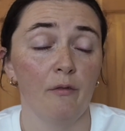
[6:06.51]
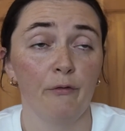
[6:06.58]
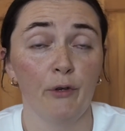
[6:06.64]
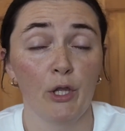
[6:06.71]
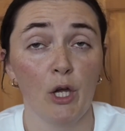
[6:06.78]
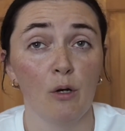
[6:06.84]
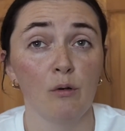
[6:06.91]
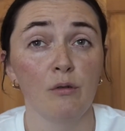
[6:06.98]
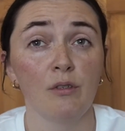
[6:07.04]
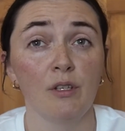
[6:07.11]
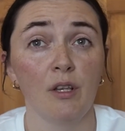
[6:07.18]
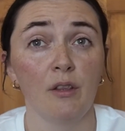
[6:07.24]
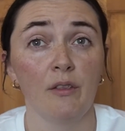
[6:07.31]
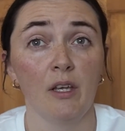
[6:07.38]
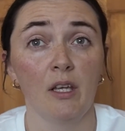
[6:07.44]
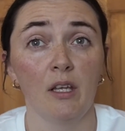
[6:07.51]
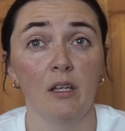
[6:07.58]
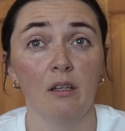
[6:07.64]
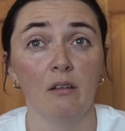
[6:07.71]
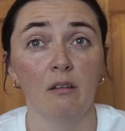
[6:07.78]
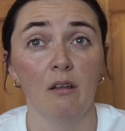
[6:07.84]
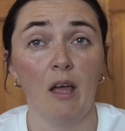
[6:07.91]
For those that
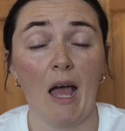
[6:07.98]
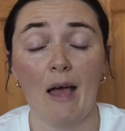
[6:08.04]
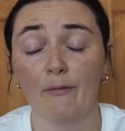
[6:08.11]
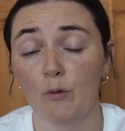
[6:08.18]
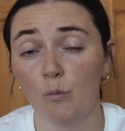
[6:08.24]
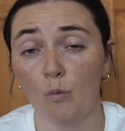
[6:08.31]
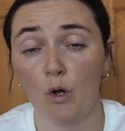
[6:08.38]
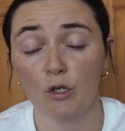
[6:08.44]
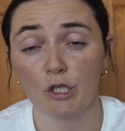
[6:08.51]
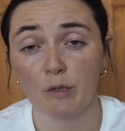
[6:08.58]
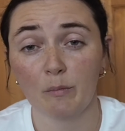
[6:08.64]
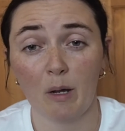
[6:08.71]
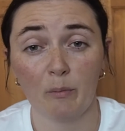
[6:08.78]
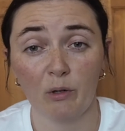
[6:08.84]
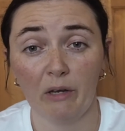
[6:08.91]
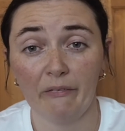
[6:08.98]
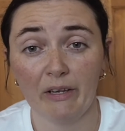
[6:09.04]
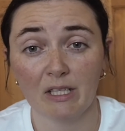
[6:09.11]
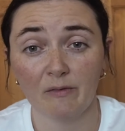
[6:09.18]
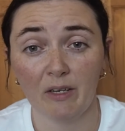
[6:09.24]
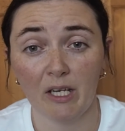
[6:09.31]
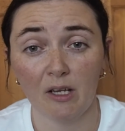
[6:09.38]
haven't watched my
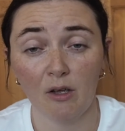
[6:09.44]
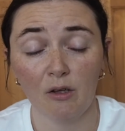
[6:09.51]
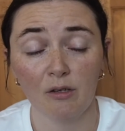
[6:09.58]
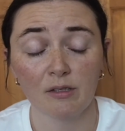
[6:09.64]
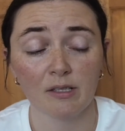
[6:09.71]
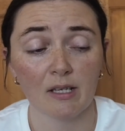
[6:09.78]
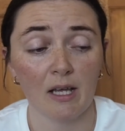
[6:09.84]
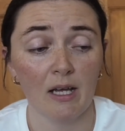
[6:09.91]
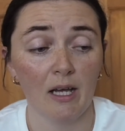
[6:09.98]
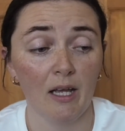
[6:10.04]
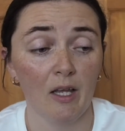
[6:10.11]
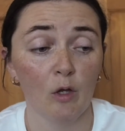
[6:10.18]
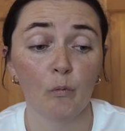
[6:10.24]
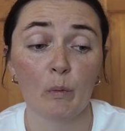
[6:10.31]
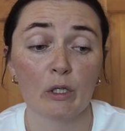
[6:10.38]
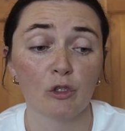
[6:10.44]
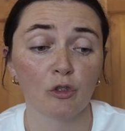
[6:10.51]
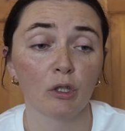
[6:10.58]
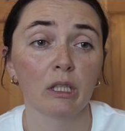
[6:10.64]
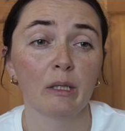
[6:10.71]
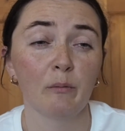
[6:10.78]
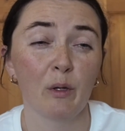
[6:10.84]
previous videos, I have been
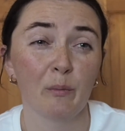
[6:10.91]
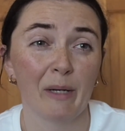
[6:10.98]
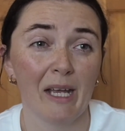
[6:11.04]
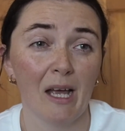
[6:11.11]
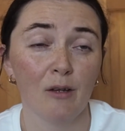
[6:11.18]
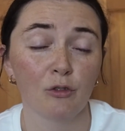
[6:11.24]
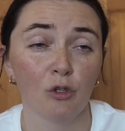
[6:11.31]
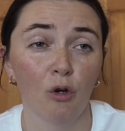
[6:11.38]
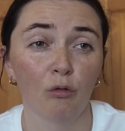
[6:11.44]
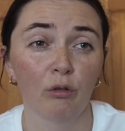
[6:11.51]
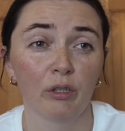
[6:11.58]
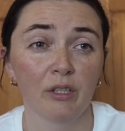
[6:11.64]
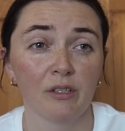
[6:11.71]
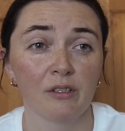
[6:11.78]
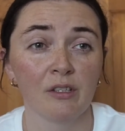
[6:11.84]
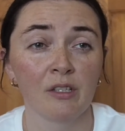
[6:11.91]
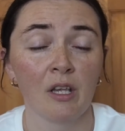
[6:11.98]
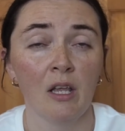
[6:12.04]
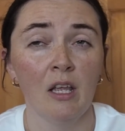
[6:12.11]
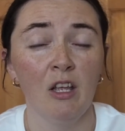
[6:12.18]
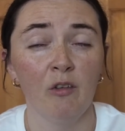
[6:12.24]
struggling with my outdoor runs,